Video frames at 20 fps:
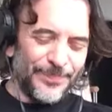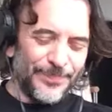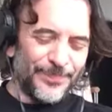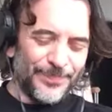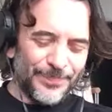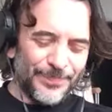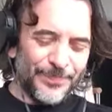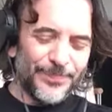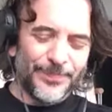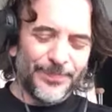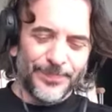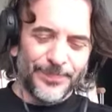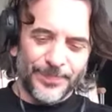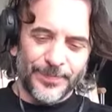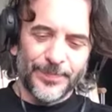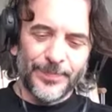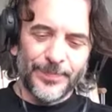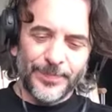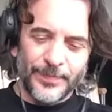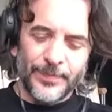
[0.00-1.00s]
heard it many
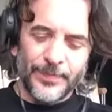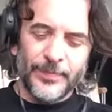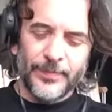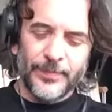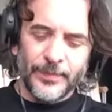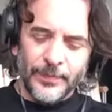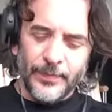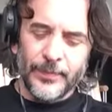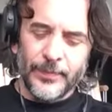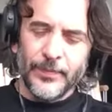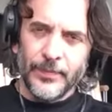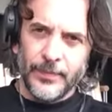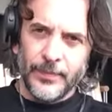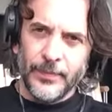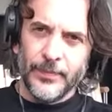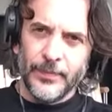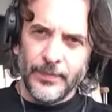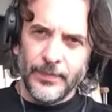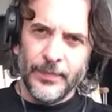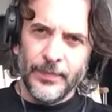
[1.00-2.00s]
times, but this is
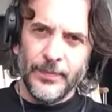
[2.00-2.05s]
so